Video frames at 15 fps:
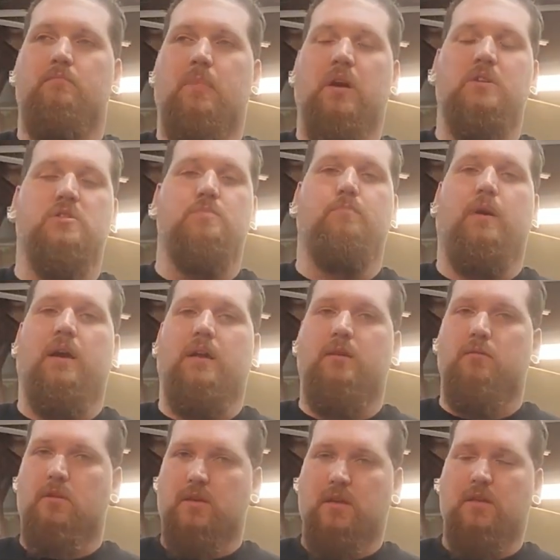much body
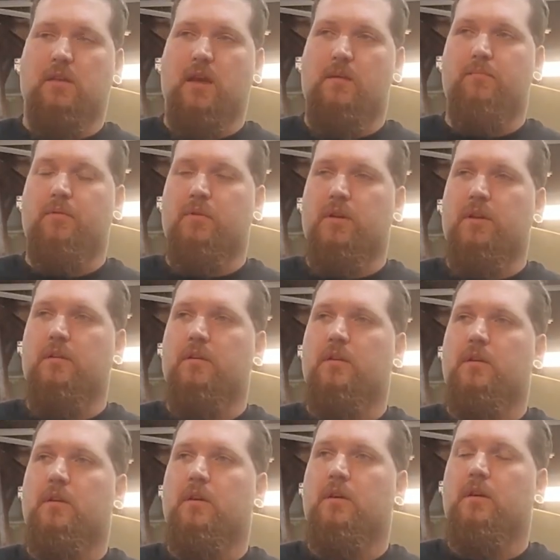work at that point
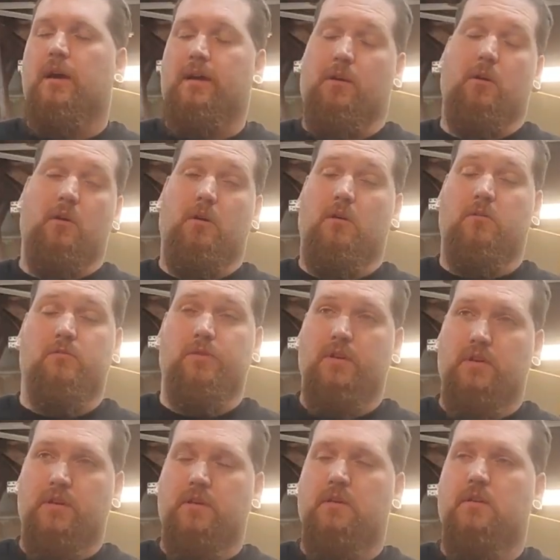at all,
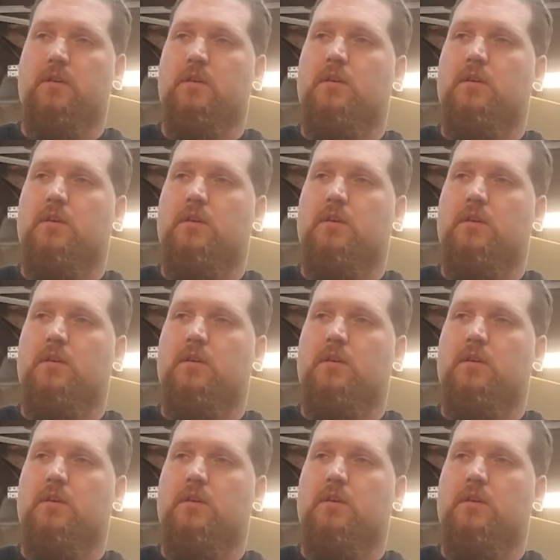really.